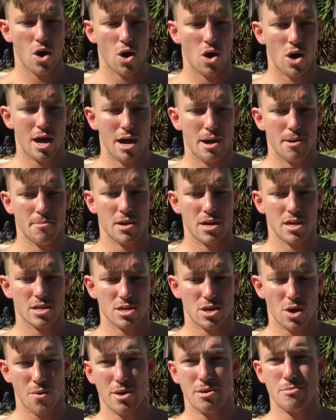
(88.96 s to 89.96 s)
I'm
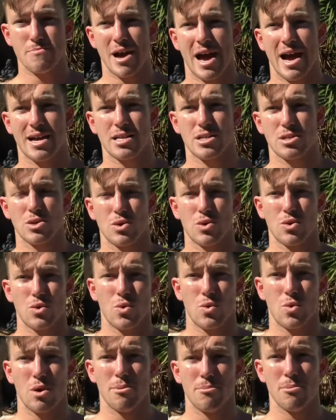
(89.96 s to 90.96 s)
going back
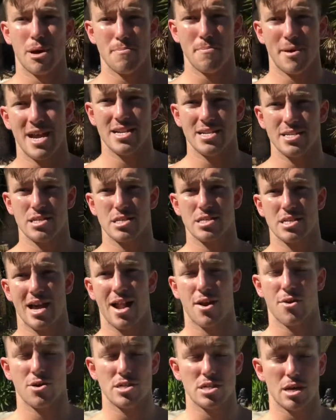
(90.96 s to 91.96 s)
to my maintenance
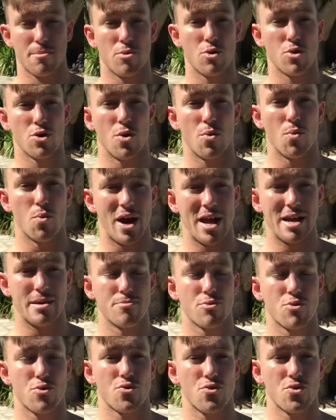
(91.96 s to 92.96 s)
calories. I put on weight
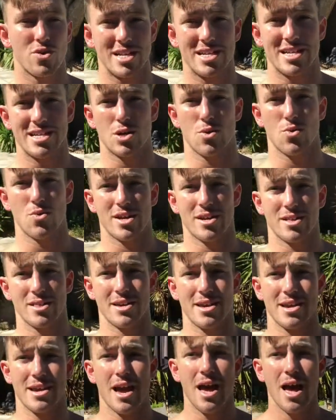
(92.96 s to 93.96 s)
pretty
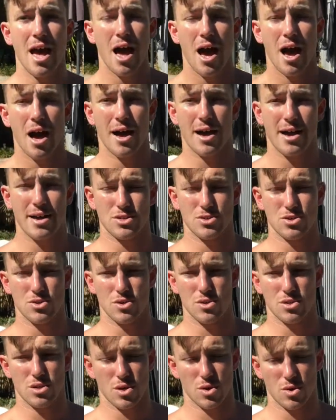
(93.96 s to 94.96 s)
quickly uh,
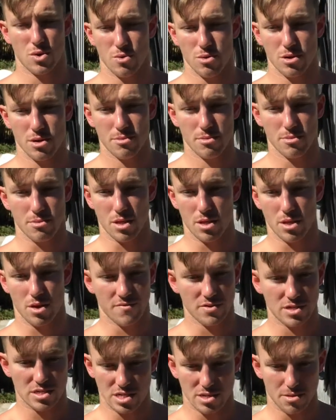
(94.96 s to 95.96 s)
due to
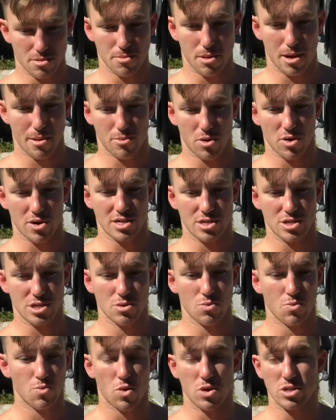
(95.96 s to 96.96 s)
obviously my body
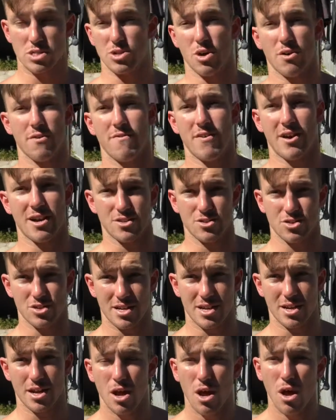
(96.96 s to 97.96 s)
just was not
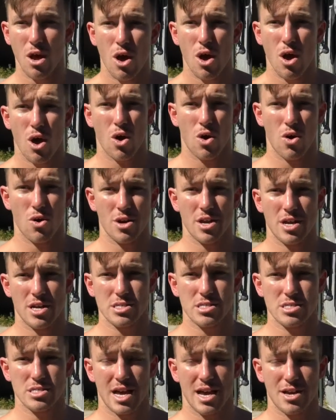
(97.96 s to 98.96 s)
functioning on
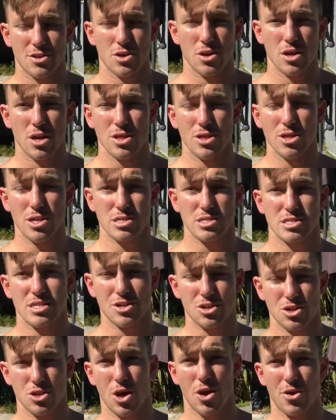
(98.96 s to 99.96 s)
such
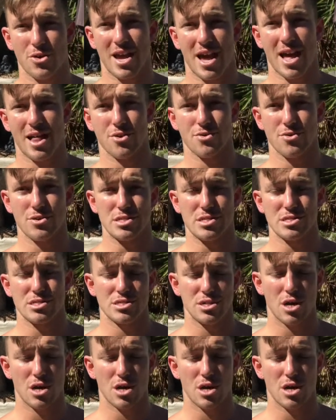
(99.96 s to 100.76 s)
such low calories.